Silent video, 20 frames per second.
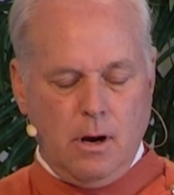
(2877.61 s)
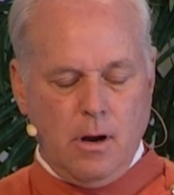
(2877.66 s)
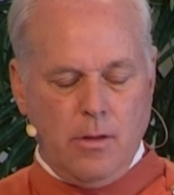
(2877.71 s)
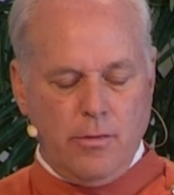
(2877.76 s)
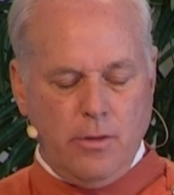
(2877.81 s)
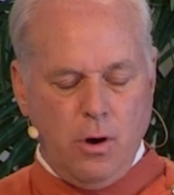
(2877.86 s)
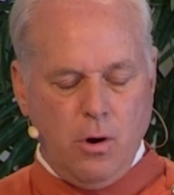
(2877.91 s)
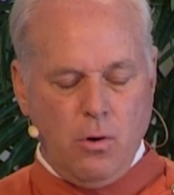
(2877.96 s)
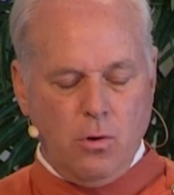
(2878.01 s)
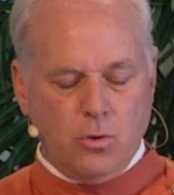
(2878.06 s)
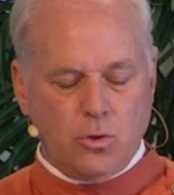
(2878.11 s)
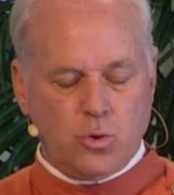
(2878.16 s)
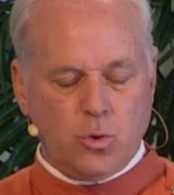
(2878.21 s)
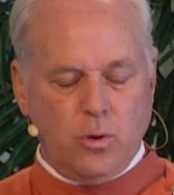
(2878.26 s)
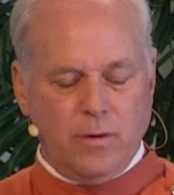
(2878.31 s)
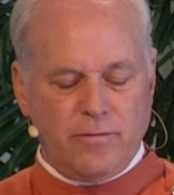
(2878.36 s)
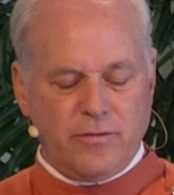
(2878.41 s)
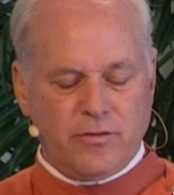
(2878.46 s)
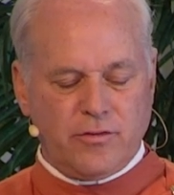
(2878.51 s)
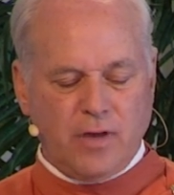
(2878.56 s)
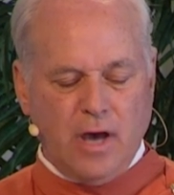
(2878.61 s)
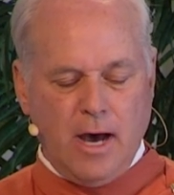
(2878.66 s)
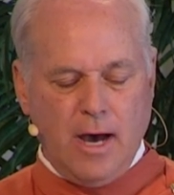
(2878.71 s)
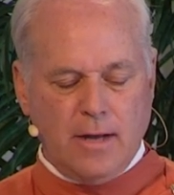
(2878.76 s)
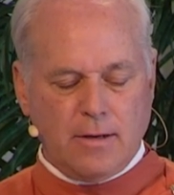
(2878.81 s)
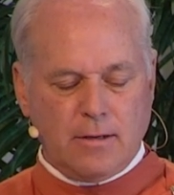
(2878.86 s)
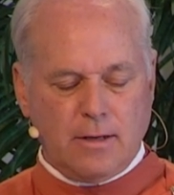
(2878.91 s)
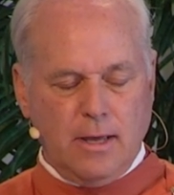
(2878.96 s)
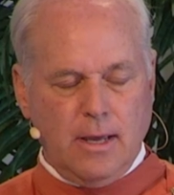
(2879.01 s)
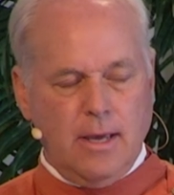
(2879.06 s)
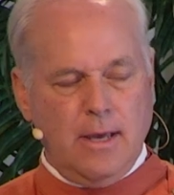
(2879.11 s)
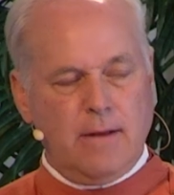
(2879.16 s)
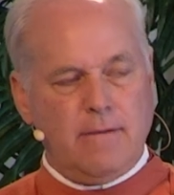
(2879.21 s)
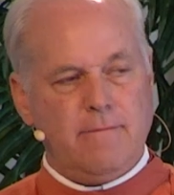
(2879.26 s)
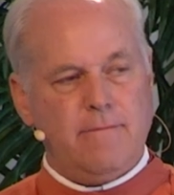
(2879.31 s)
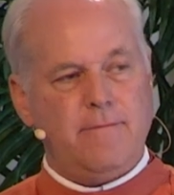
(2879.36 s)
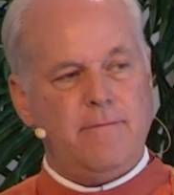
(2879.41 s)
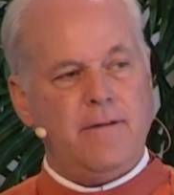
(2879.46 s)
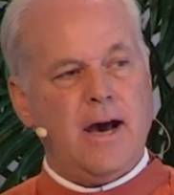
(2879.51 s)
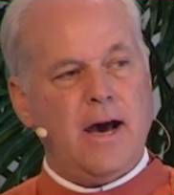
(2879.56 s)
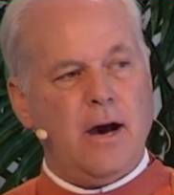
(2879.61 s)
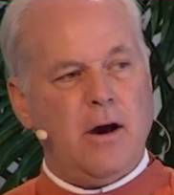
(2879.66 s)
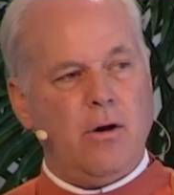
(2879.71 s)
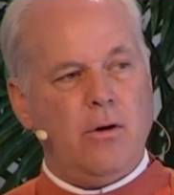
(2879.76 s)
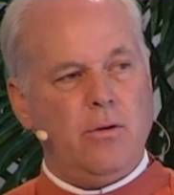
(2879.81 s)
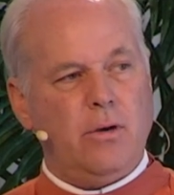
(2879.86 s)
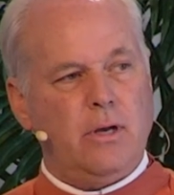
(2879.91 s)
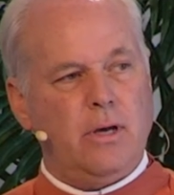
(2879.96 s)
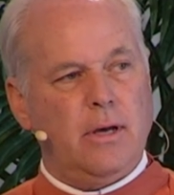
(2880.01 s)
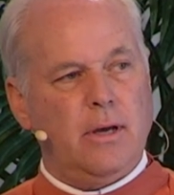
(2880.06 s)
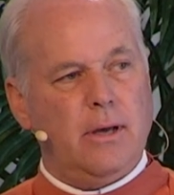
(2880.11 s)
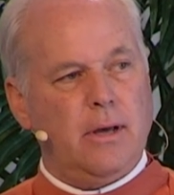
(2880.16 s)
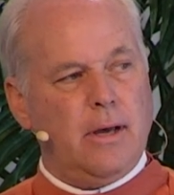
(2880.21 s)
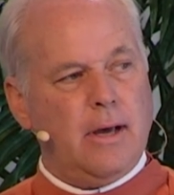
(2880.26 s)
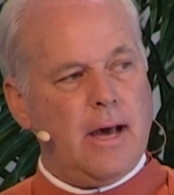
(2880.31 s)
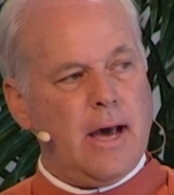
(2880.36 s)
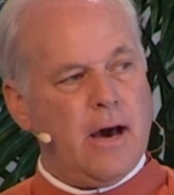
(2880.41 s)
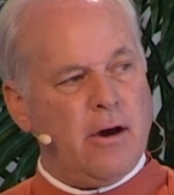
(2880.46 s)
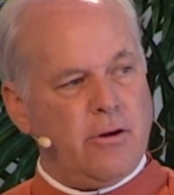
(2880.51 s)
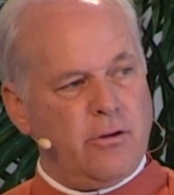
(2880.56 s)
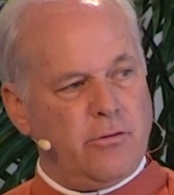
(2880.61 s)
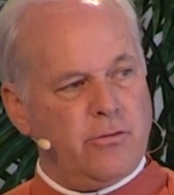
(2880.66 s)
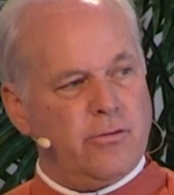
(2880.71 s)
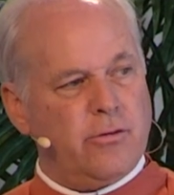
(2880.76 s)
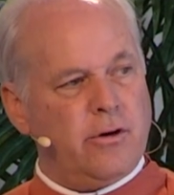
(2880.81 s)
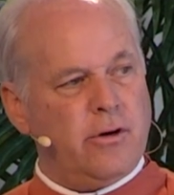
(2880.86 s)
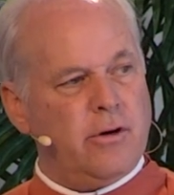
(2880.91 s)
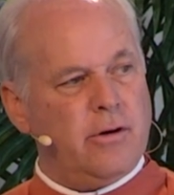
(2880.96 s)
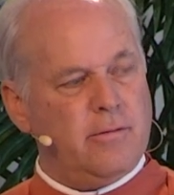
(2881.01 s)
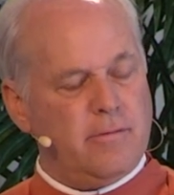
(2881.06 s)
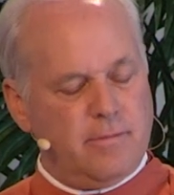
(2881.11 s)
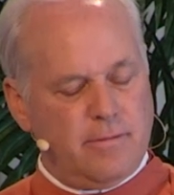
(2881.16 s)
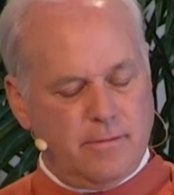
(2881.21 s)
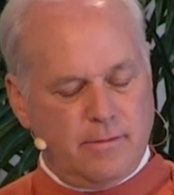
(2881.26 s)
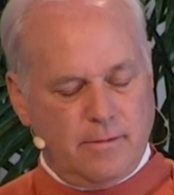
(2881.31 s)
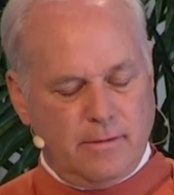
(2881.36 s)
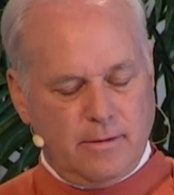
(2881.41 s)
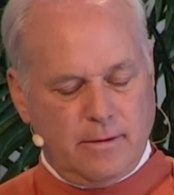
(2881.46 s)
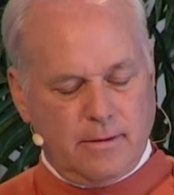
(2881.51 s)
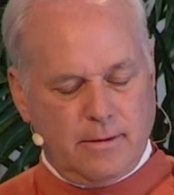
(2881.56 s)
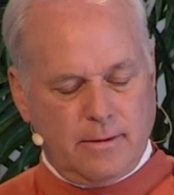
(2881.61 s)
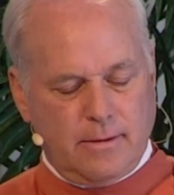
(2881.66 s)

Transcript: are those who have sought and found how to serve.